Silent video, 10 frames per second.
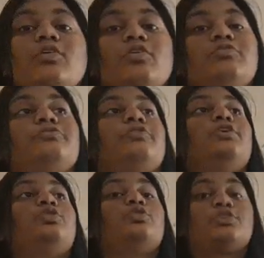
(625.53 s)
of
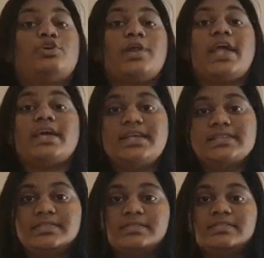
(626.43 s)
North Korea
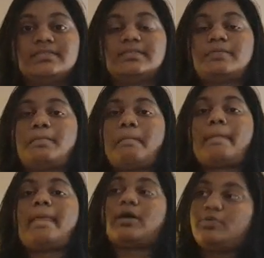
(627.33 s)
is,
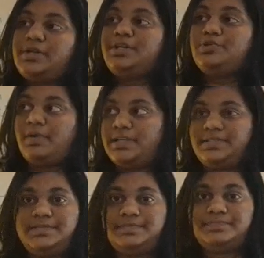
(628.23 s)
according to
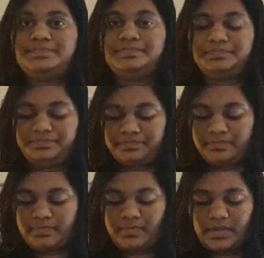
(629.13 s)
us,
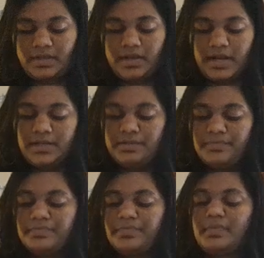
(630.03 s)
right?
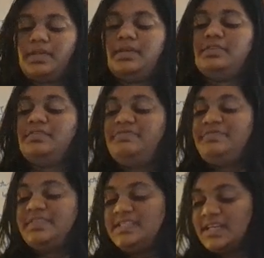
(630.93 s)
The
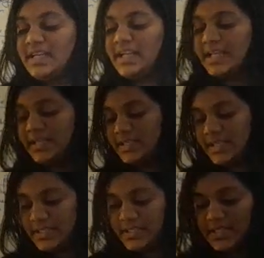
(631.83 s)
physical
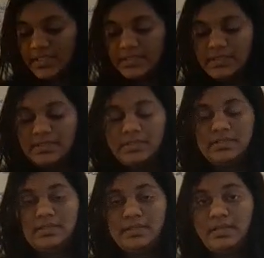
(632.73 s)
characteristics.
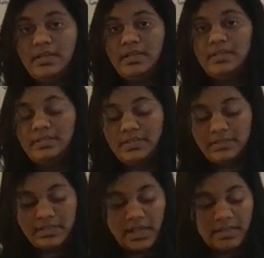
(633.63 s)

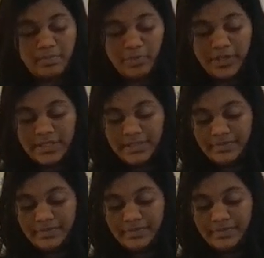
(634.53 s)
That's another point.